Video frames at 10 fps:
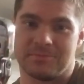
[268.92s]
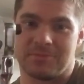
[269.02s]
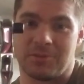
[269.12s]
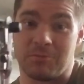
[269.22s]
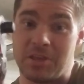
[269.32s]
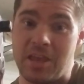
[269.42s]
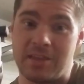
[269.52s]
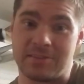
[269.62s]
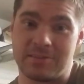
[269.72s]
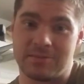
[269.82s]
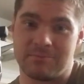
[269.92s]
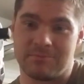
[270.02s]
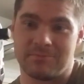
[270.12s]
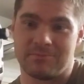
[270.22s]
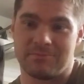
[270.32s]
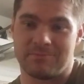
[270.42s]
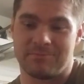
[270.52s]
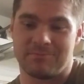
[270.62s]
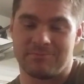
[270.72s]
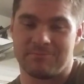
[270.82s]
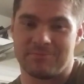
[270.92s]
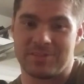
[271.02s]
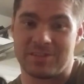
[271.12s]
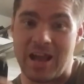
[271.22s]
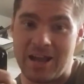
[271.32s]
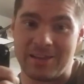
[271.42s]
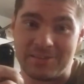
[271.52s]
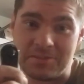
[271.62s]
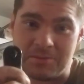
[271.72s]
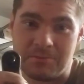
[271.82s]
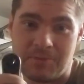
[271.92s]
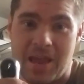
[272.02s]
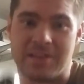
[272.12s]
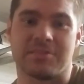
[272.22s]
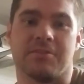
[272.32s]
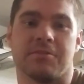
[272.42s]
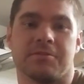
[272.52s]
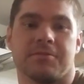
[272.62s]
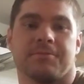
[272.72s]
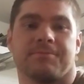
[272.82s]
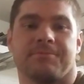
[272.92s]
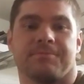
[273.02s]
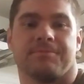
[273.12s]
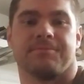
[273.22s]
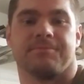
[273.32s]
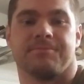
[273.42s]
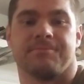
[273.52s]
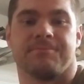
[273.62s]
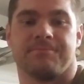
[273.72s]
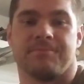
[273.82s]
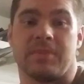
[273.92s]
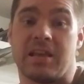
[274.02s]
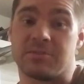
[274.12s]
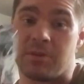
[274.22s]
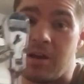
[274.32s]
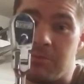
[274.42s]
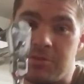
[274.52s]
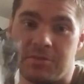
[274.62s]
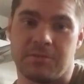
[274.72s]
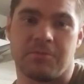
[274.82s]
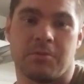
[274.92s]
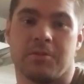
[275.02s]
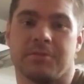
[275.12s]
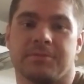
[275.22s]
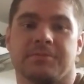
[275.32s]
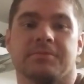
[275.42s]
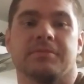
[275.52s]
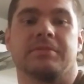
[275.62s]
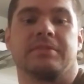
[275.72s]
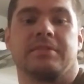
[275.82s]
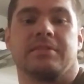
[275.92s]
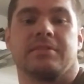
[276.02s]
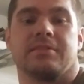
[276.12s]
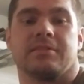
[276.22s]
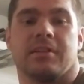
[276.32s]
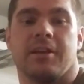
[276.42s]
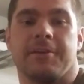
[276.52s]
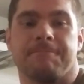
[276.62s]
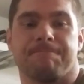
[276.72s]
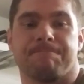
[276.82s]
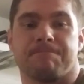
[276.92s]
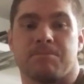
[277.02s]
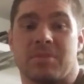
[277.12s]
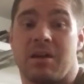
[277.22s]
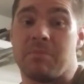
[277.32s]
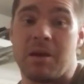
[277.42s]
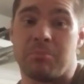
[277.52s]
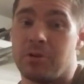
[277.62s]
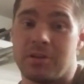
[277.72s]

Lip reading: 3/8 sized fasteners. That's what I'm using it for. Okay? I'm not